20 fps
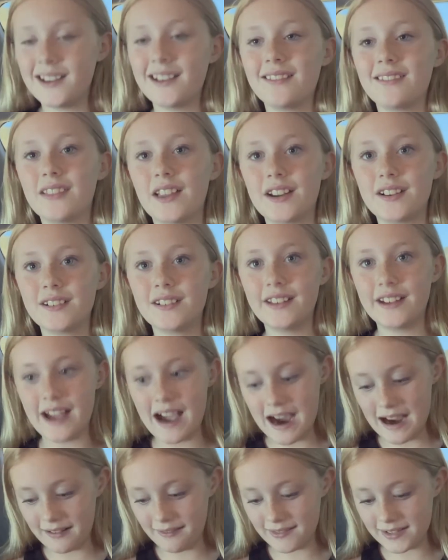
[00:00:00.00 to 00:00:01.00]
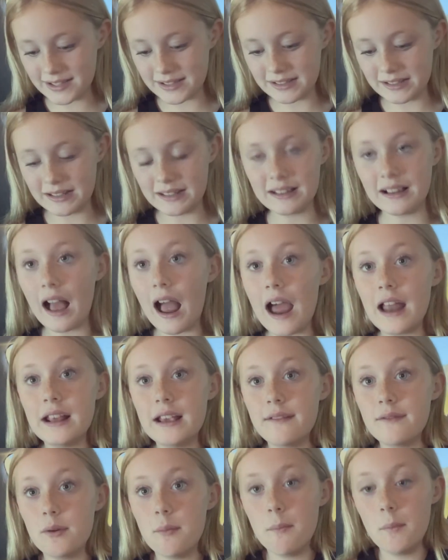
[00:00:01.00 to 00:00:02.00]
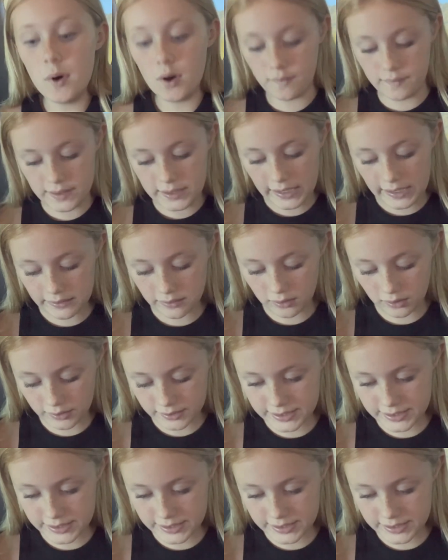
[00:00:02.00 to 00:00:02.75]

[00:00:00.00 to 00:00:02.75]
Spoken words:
Literally, I didn't even move it at all.